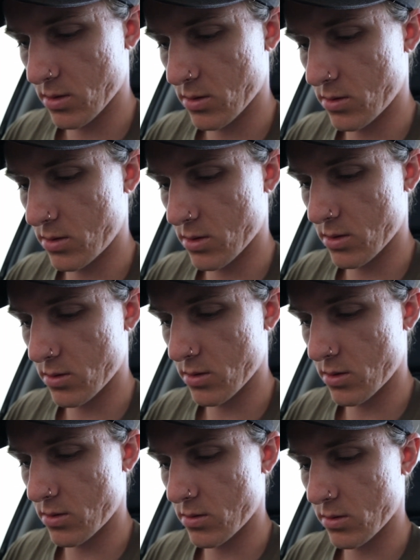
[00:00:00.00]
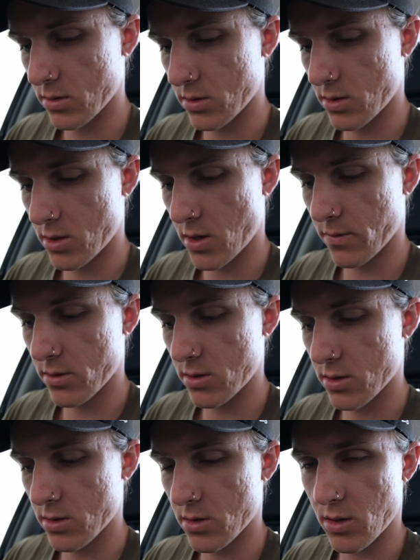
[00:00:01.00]
Cruise control. Don't have
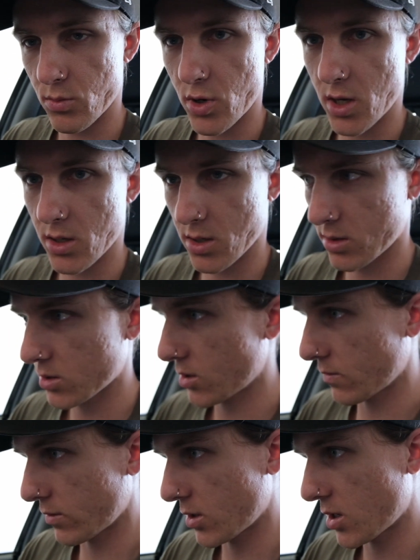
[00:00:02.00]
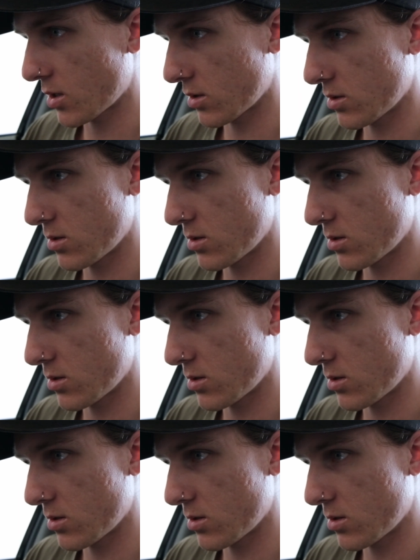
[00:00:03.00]
cruise control, bro. You can't scan for that.